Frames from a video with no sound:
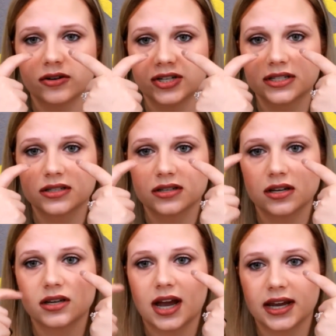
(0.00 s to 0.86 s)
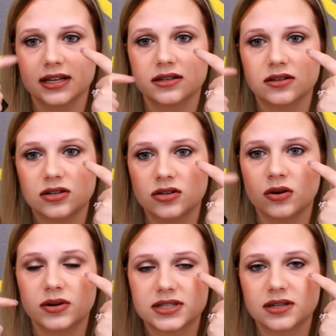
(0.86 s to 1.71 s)
They're just, I can
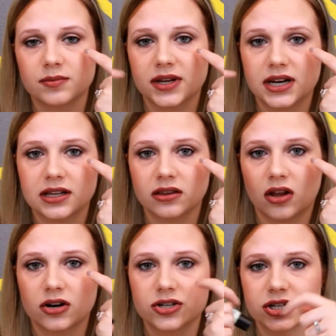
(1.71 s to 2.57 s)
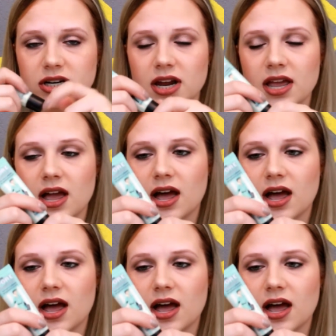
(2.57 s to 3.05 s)
notice them getting larger.